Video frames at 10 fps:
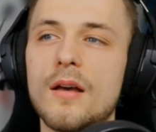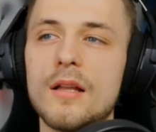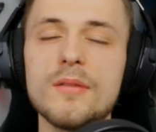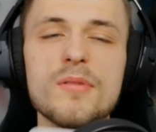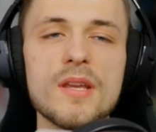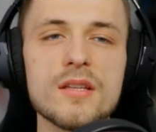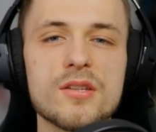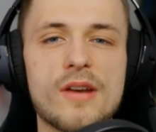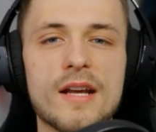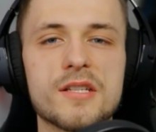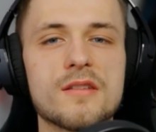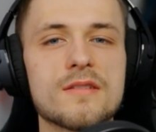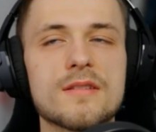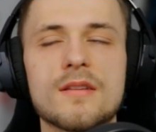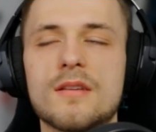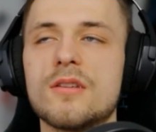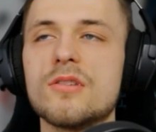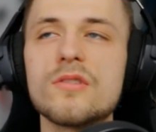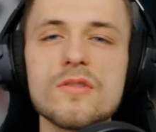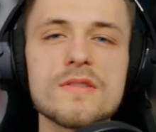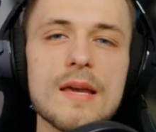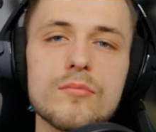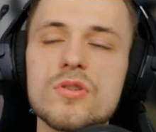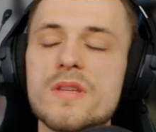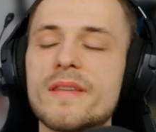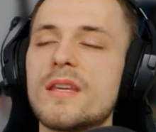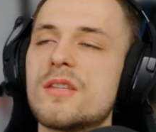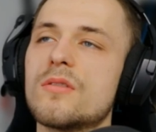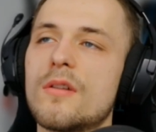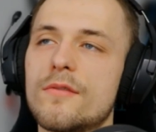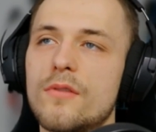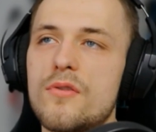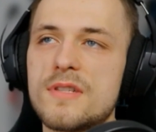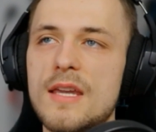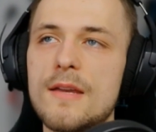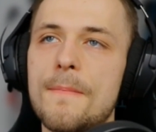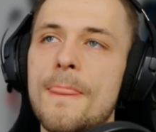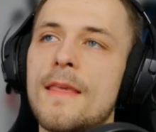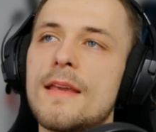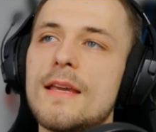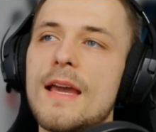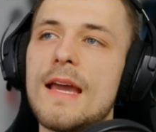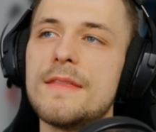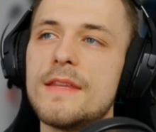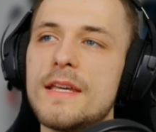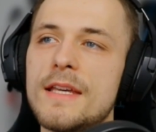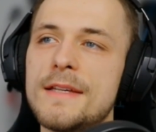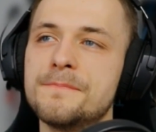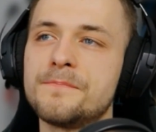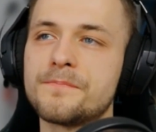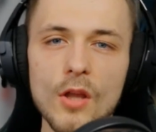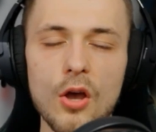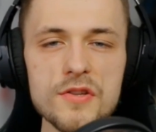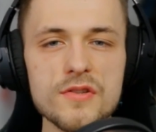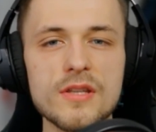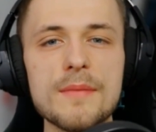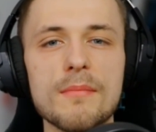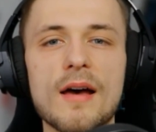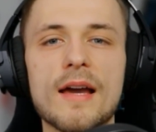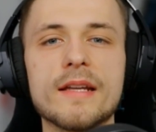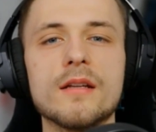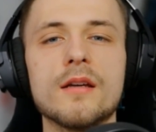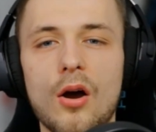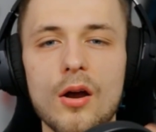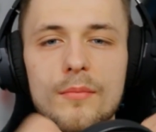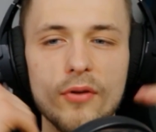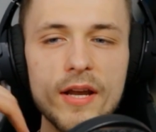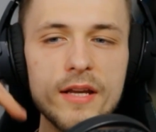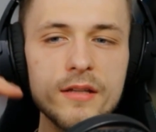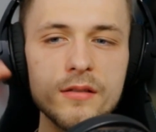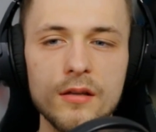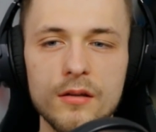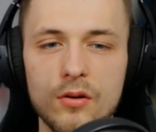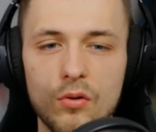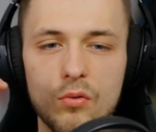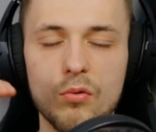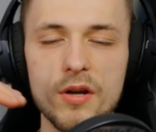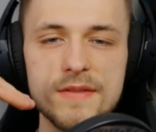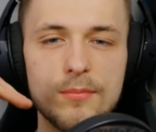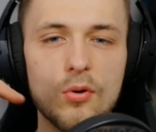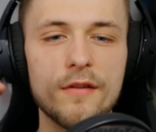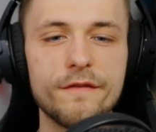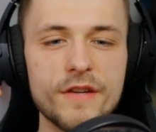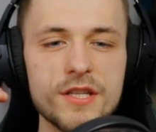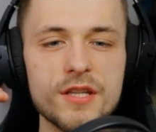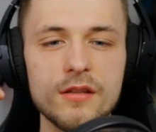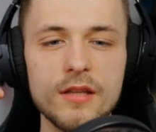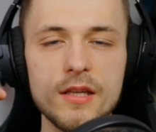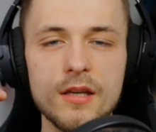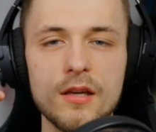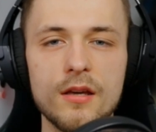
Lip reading: eliminate distractions. Use that music to get you in a flow state. And then also keep in mind, our brain works more efficiently